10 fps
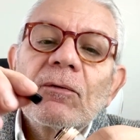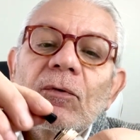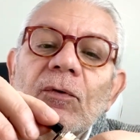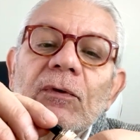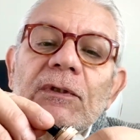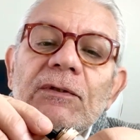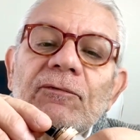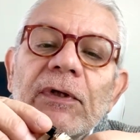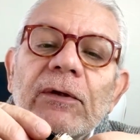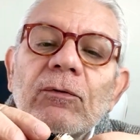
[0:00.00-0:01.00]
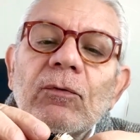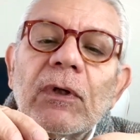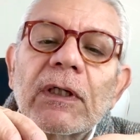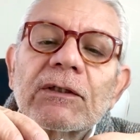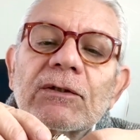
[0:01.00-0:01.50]
although it is a very good
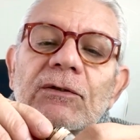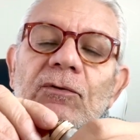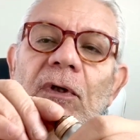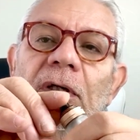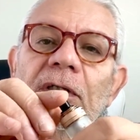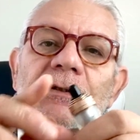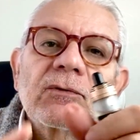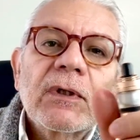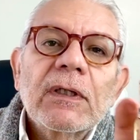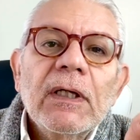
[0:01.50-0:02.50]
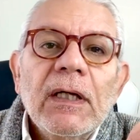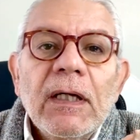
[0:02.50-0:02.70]
one actually. It's quite a nice one.